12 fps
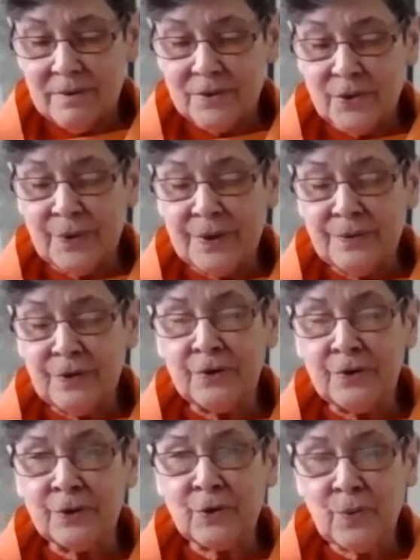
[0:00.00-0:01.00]
During the
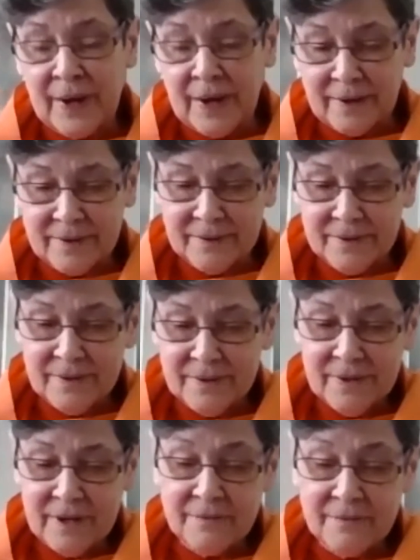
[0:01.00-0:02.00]
earthquake of